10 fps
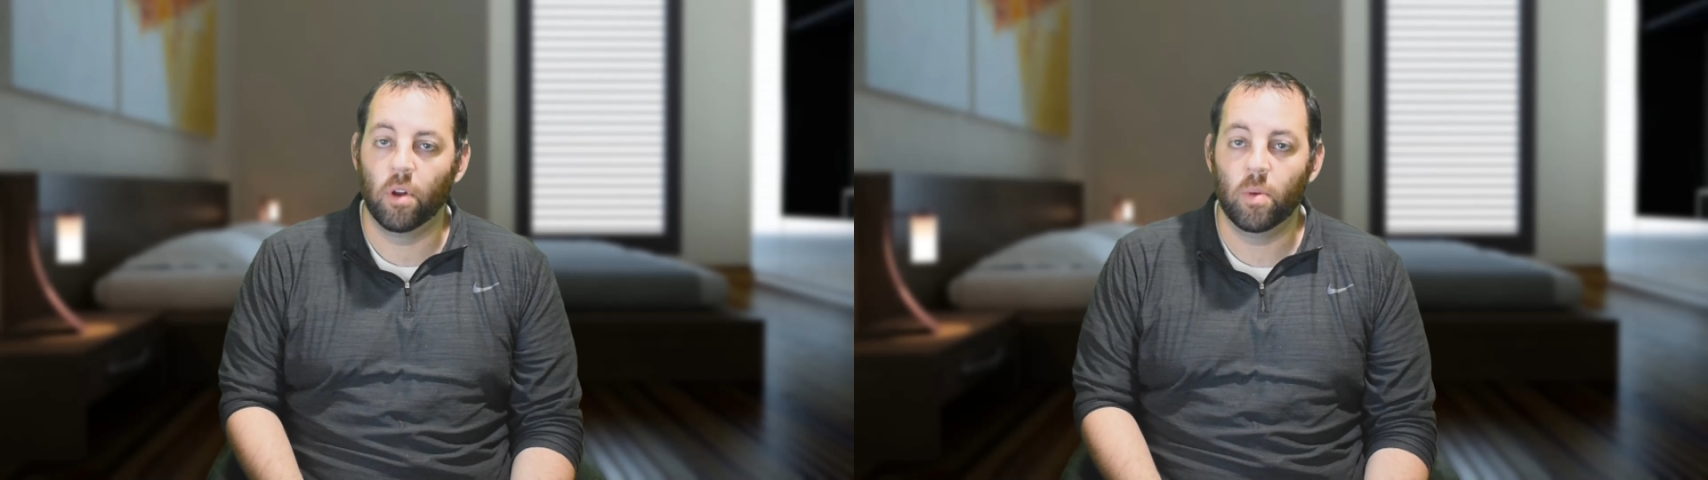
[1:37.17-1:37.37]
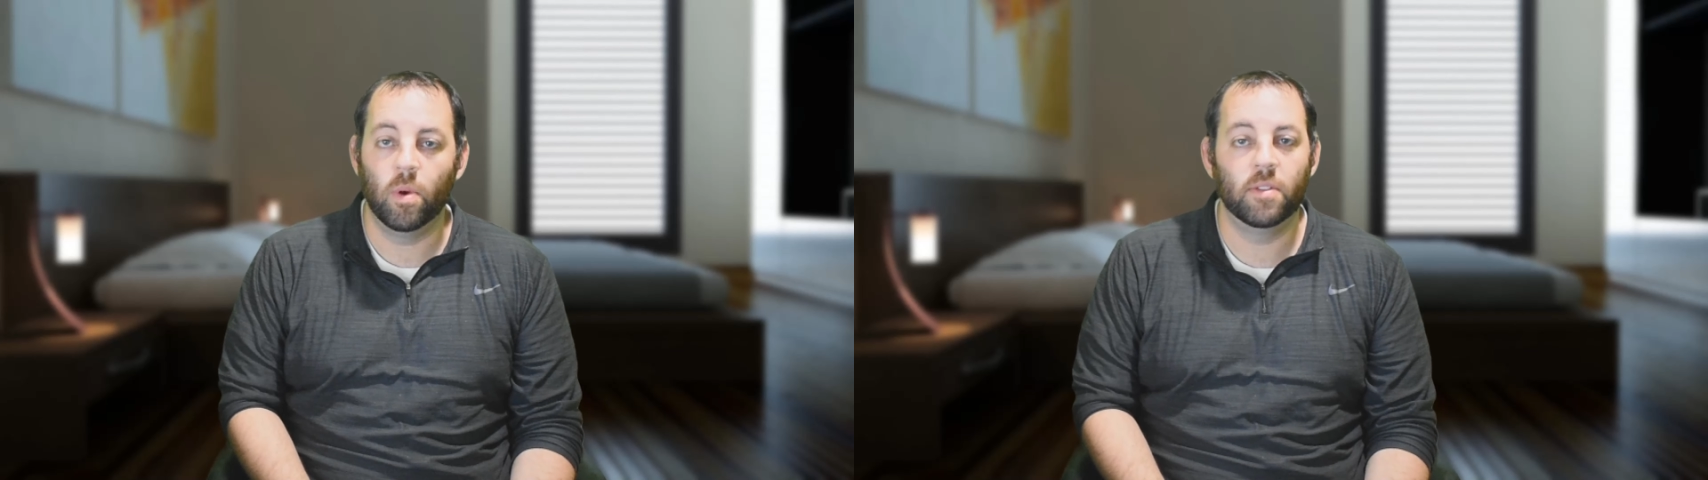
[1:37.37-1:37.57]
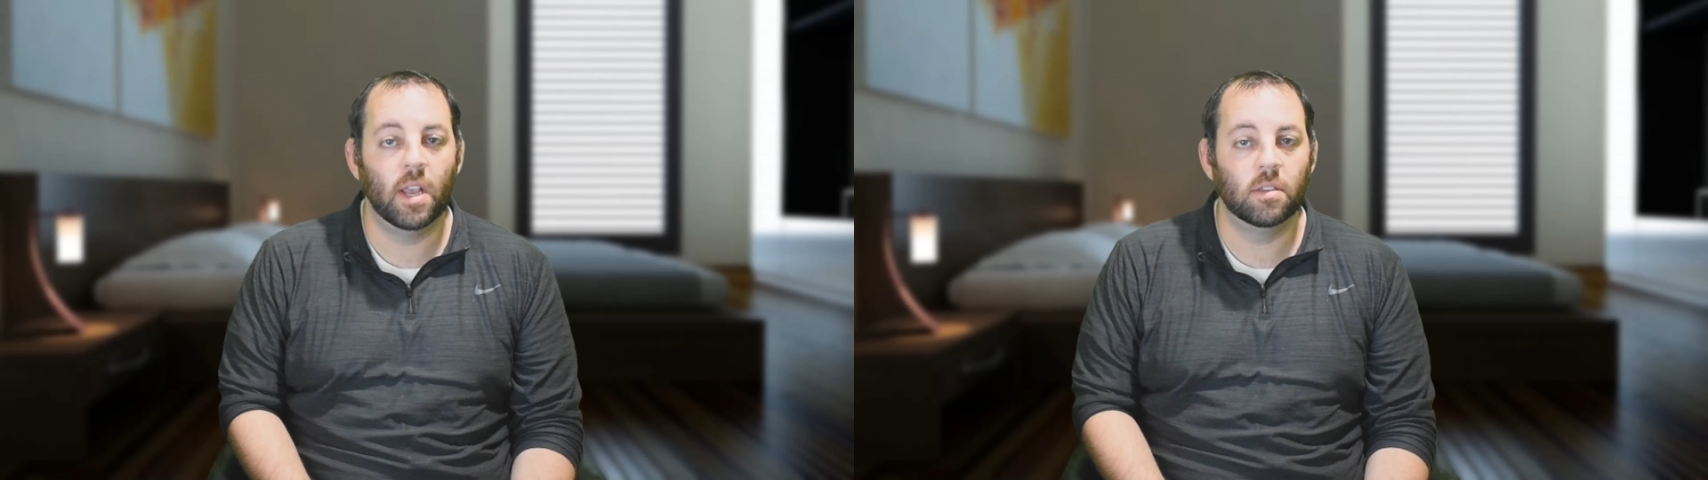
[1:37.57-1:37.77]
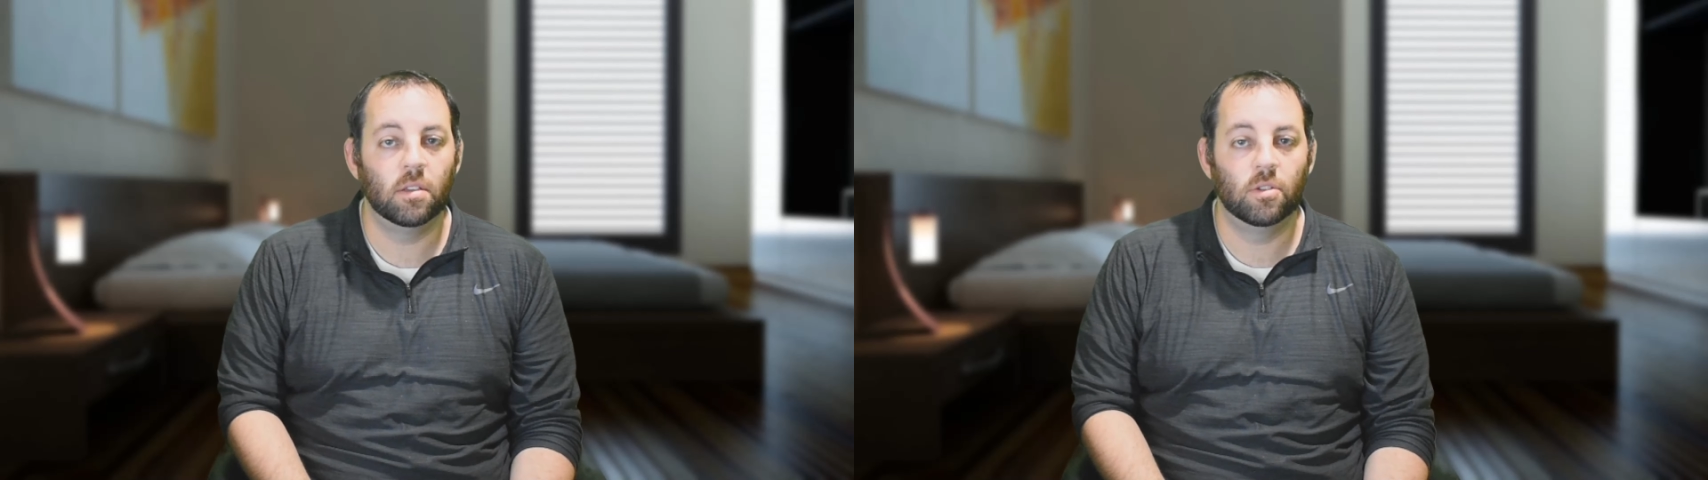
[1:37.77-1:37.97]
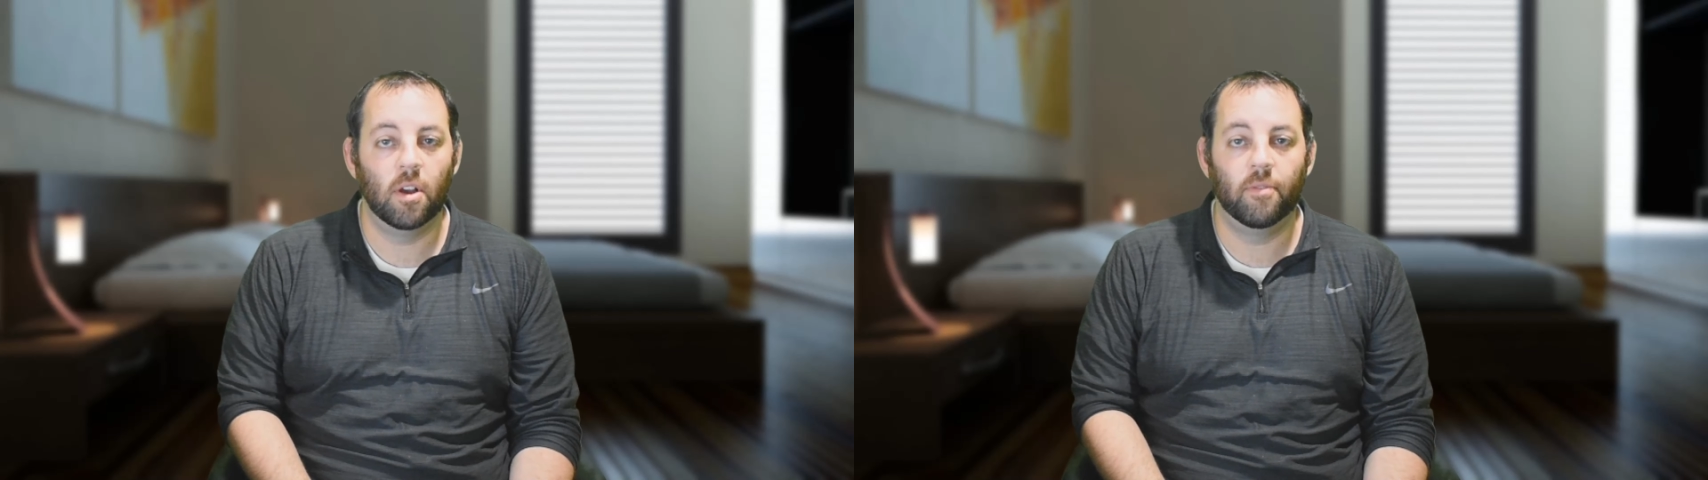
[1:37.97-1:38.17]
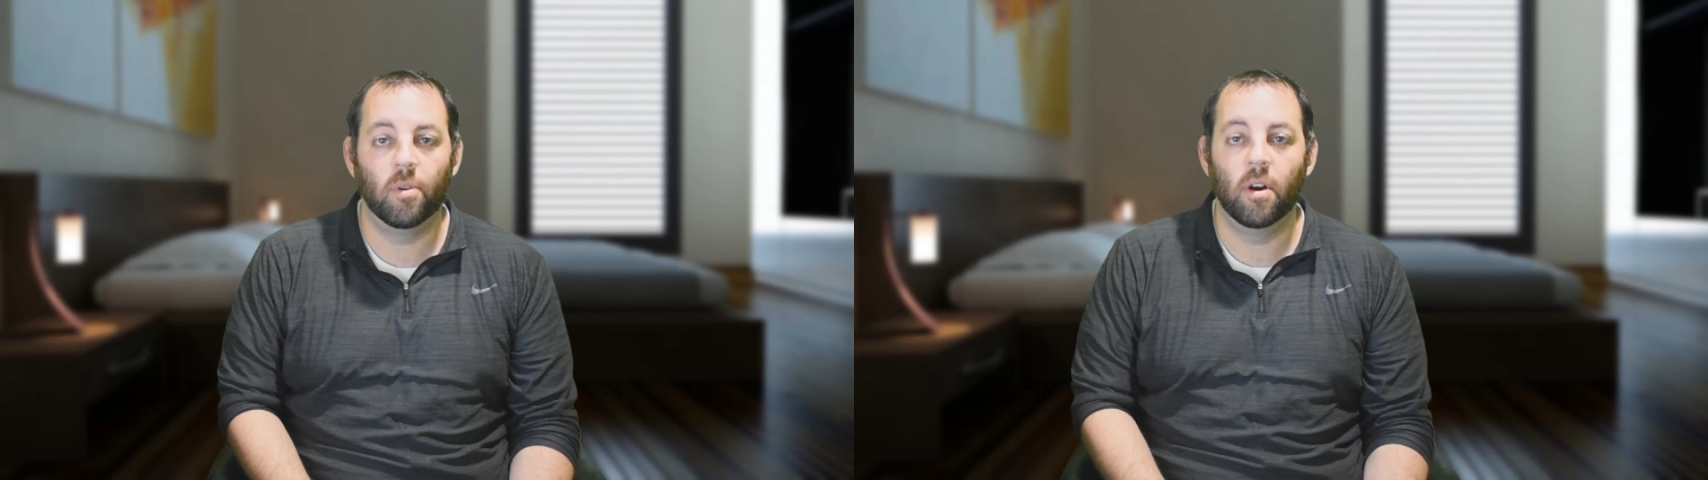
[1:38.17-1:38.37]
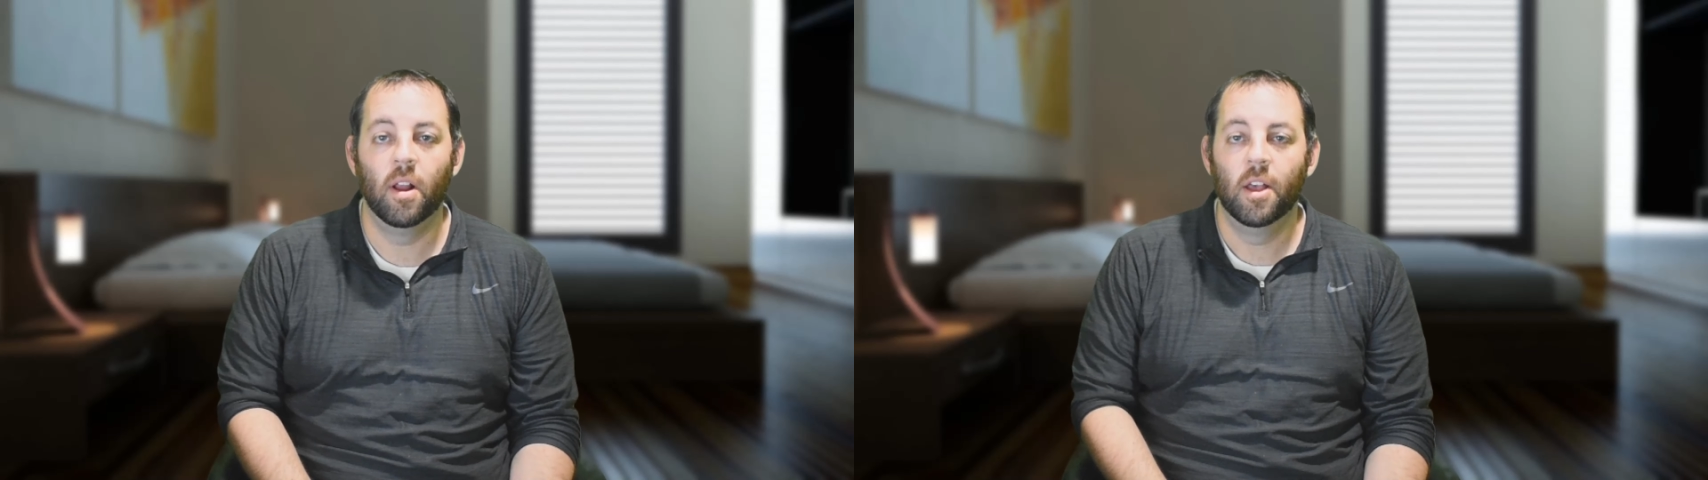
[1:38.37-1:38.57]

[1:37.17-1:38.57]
with Tesla software,